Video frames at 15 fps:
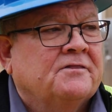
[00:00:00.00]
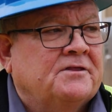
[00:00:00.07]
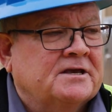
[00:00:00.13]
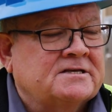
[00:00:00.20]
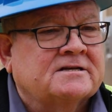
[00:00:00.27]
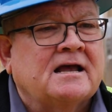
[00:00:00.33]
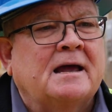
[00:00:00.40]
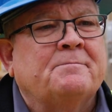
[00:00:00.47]

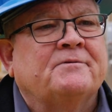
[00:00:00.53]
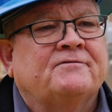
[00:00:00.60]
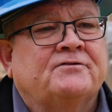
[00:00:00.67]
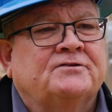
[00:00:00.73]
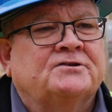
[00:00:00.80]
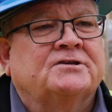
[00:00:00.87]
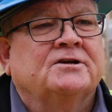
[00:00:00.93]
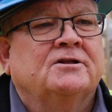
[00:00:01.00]
this type of
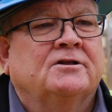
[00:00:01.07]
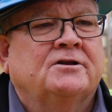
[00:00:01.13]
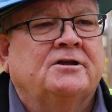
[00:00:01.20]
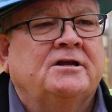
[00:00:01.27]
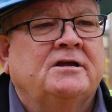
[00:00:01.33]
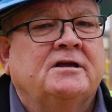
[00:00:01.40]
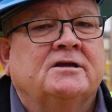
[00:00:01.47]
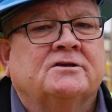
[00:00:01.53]

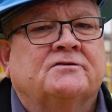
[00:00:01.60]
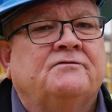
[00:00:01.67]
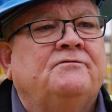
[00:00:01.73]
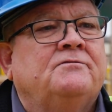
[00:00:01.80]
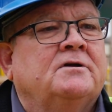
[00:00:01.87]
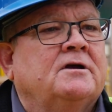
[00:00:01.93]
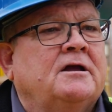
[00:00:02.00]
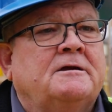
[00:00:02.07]
facility
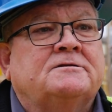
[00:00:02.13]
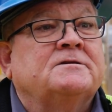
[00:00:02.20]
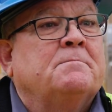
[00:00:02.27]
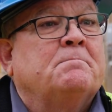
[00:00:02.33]
it's